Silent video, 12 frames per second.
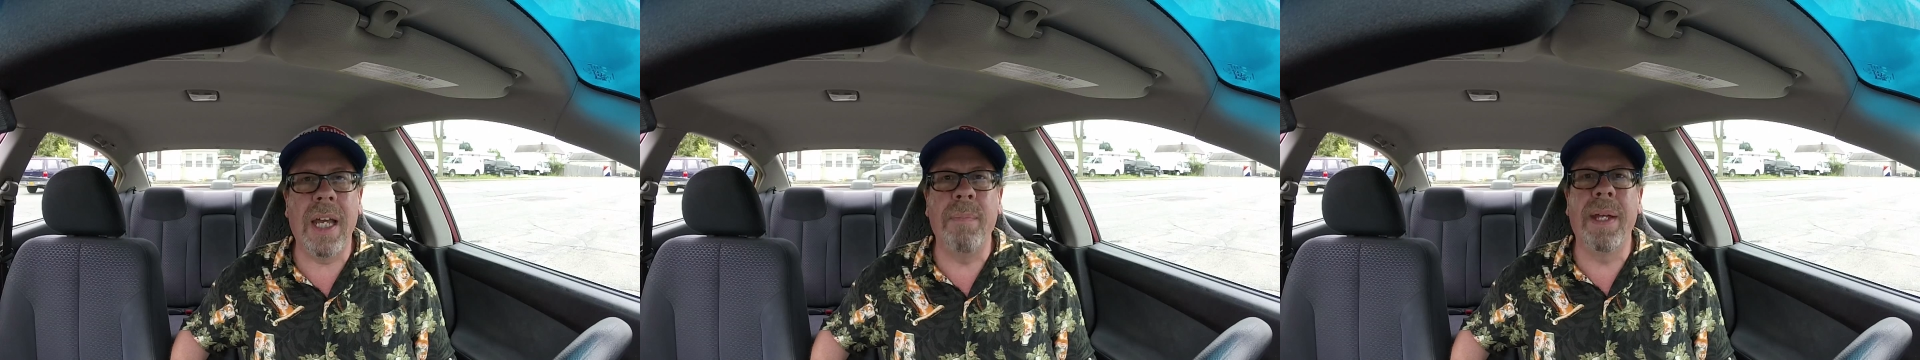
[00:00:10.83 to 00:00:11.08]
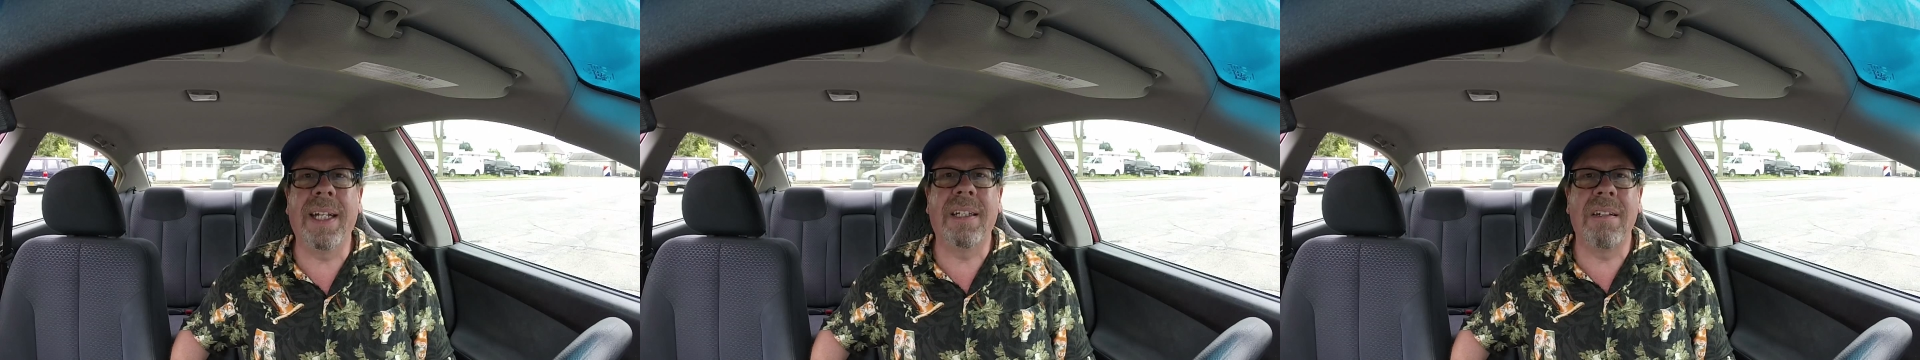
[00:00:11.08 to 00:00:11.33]
and
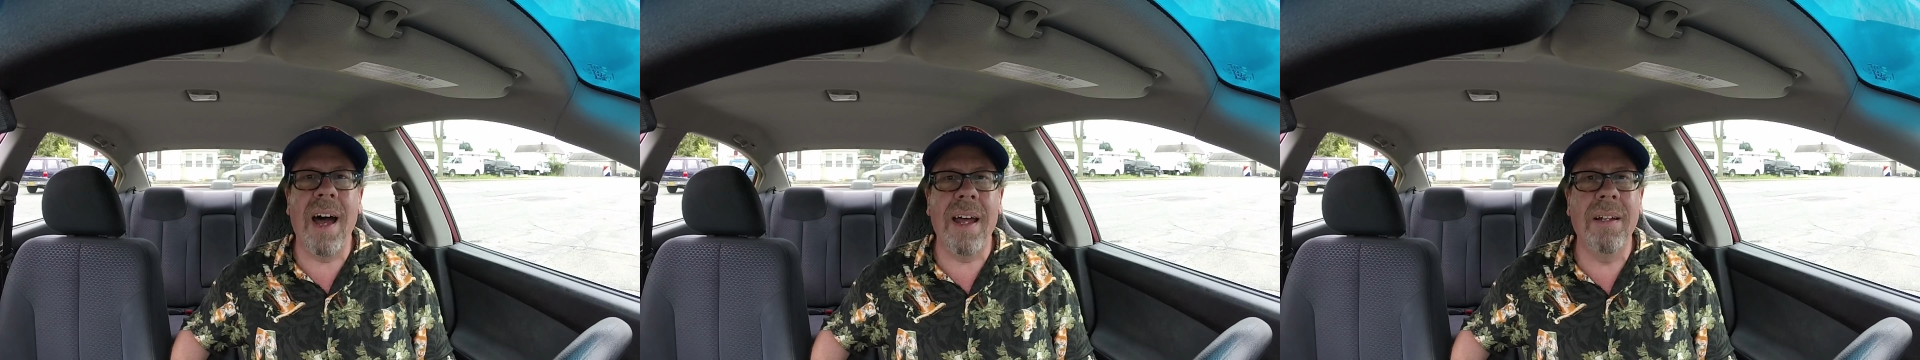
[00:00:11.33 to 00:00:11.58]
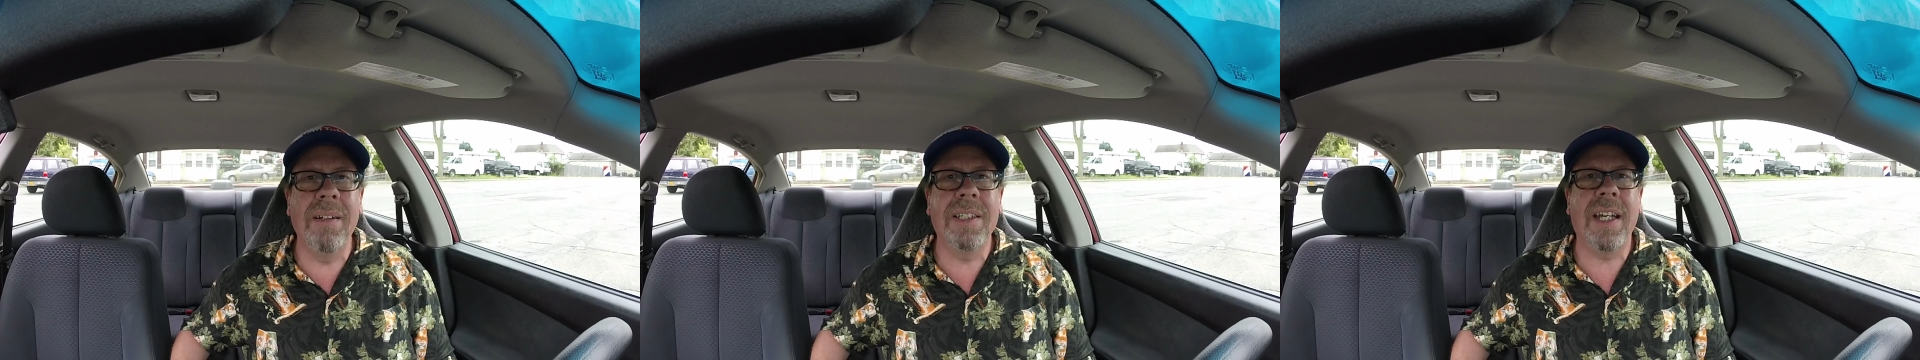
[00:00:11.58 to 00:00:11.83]

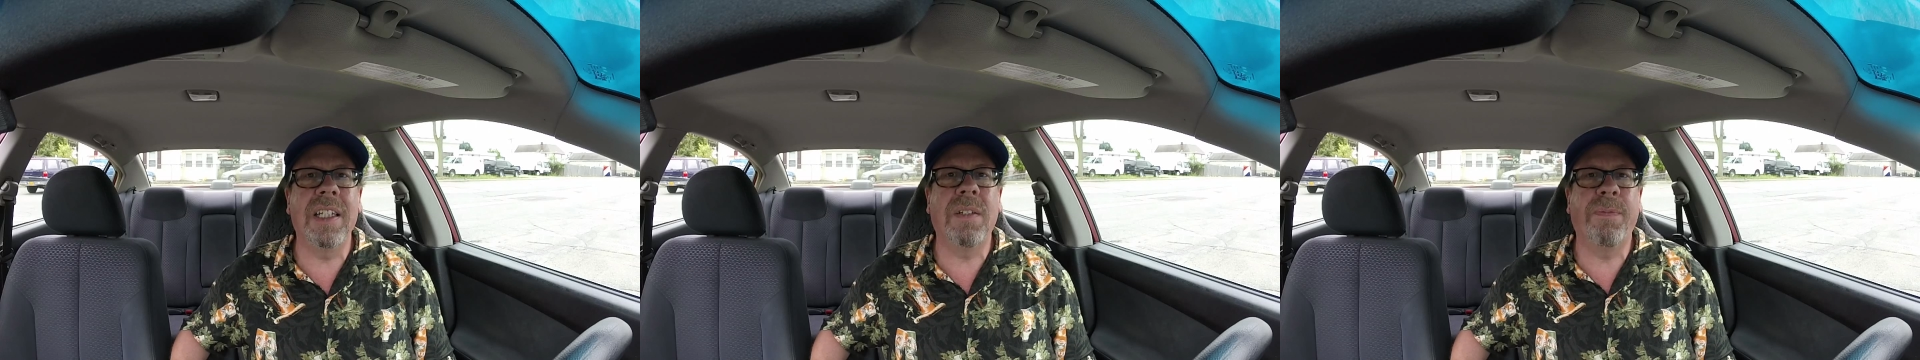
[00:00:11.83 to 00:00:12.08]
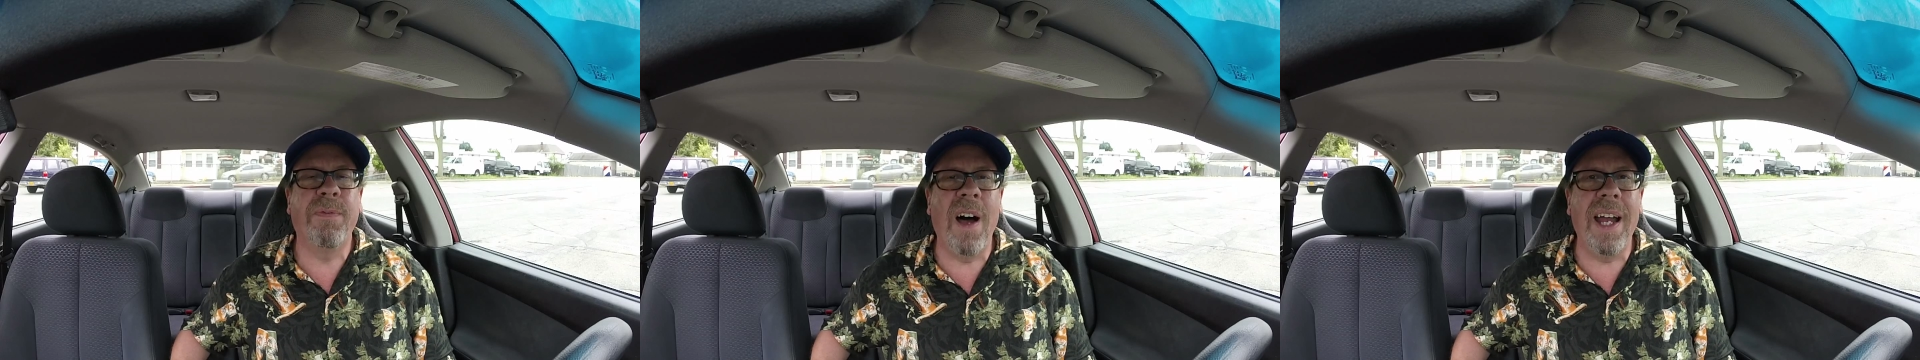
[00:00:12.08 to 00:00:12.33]
McDonald's has
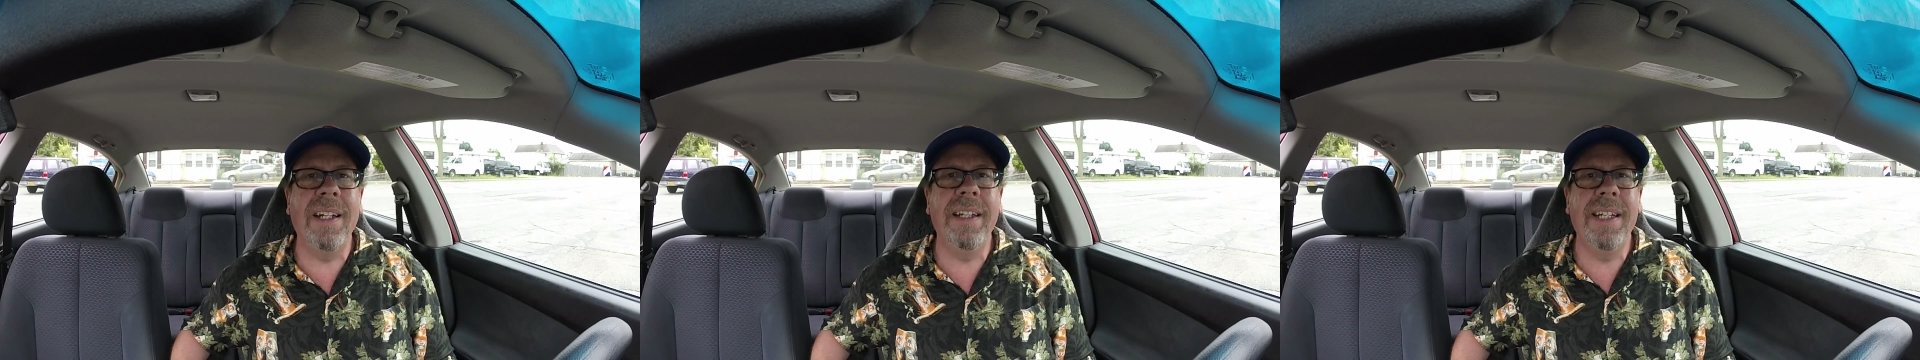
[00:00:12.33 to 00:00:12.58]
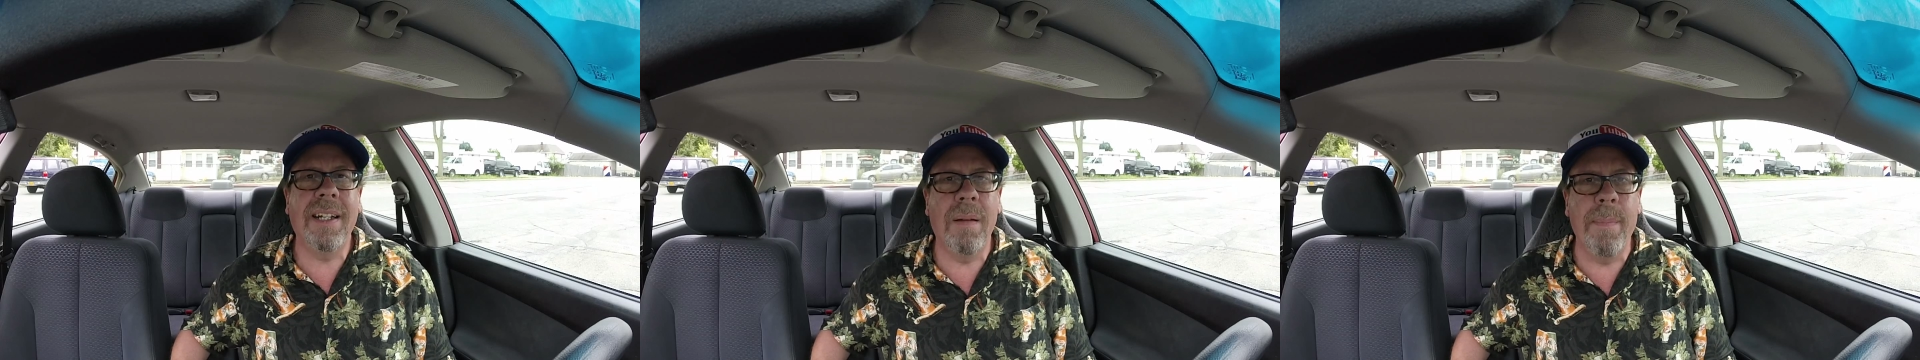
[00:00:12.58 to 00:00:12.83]

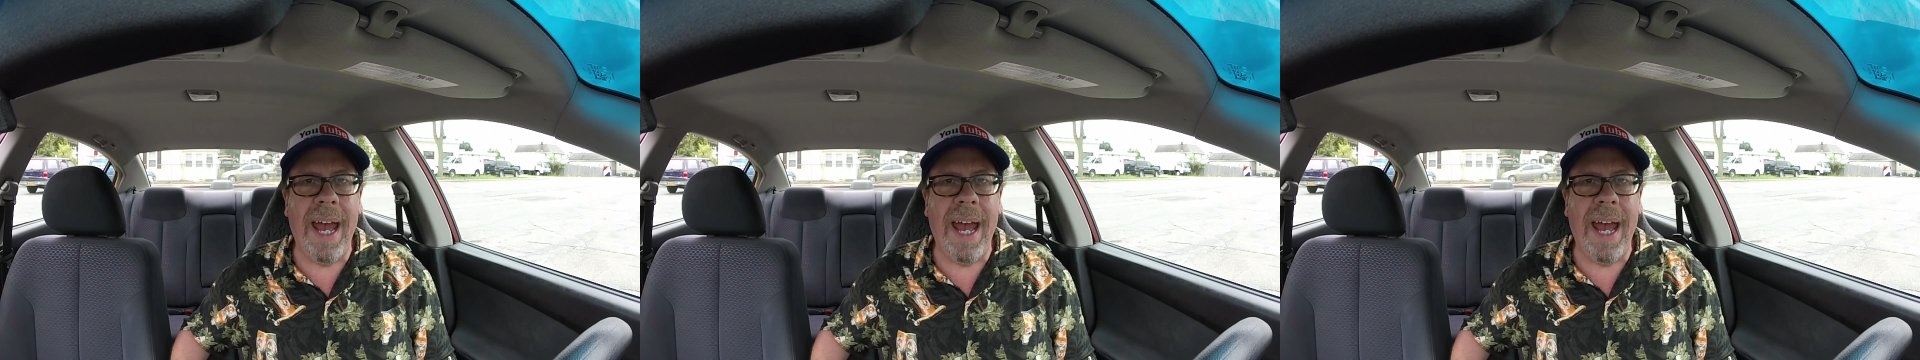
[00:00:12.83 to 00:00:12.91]
finally come